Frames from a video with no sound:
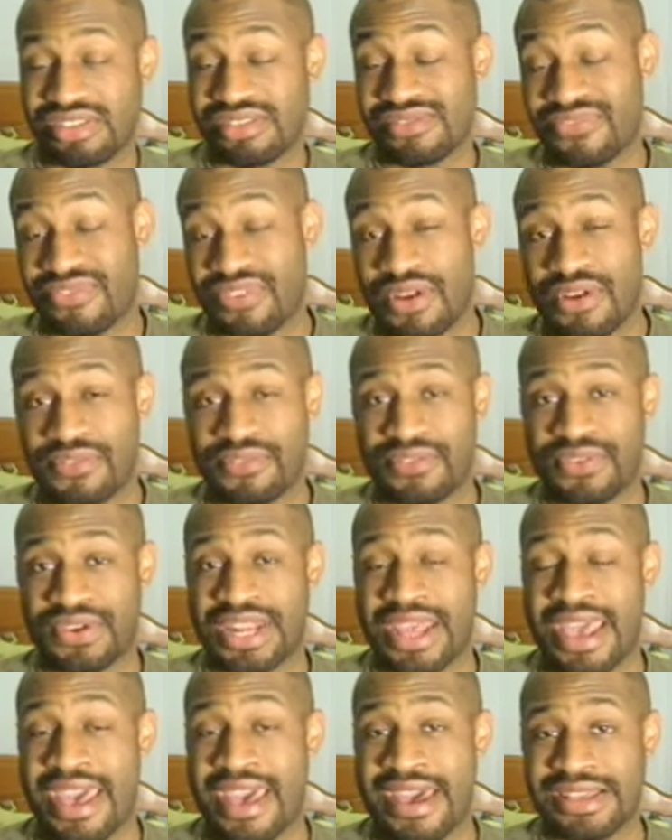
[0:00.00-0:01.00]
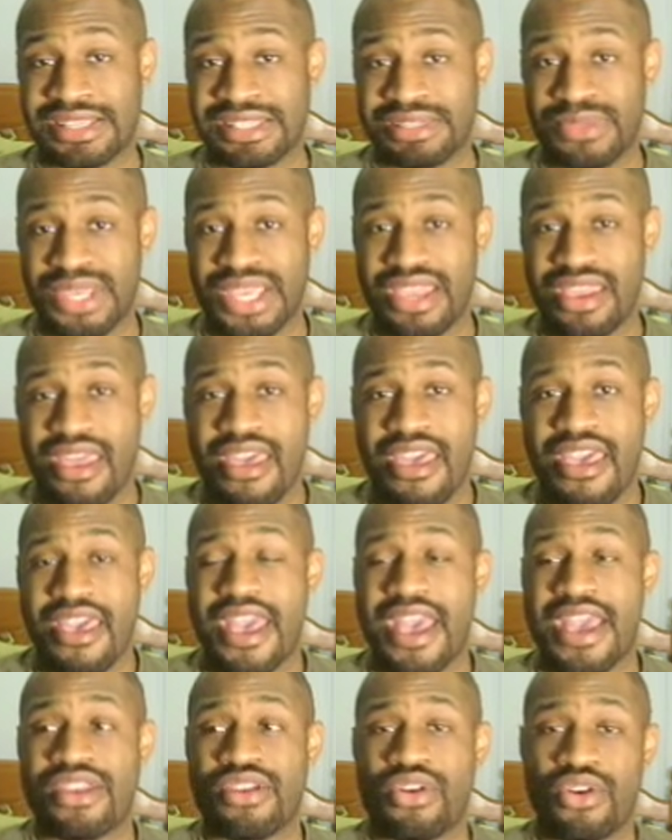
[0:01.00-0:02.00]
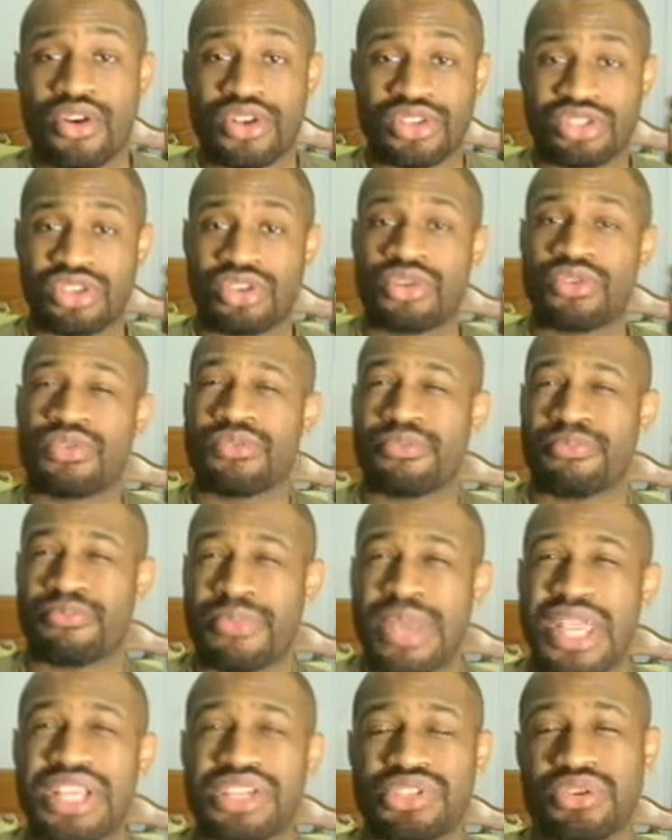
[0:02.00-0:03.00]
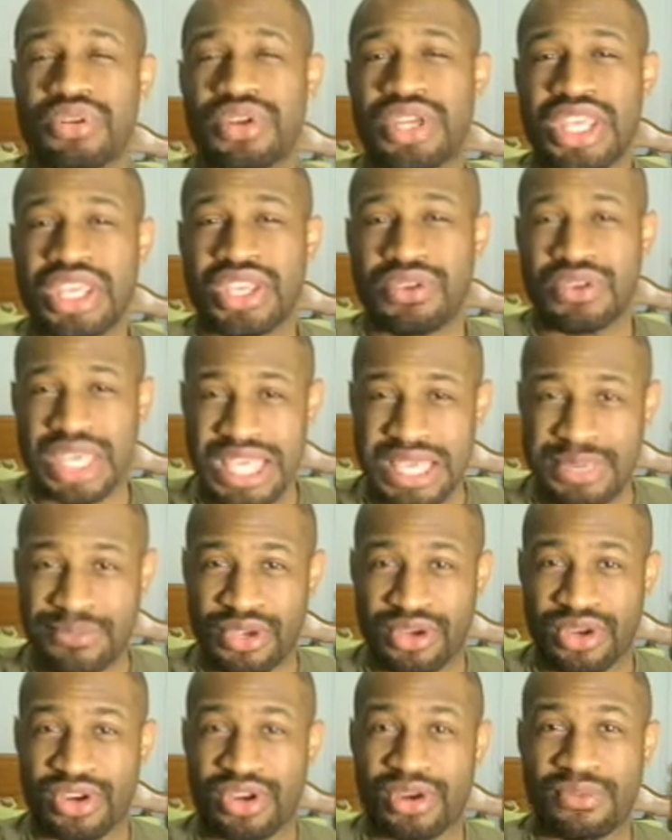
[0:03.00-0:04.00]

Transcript: feel free to ask me. And also, make sure that you keep your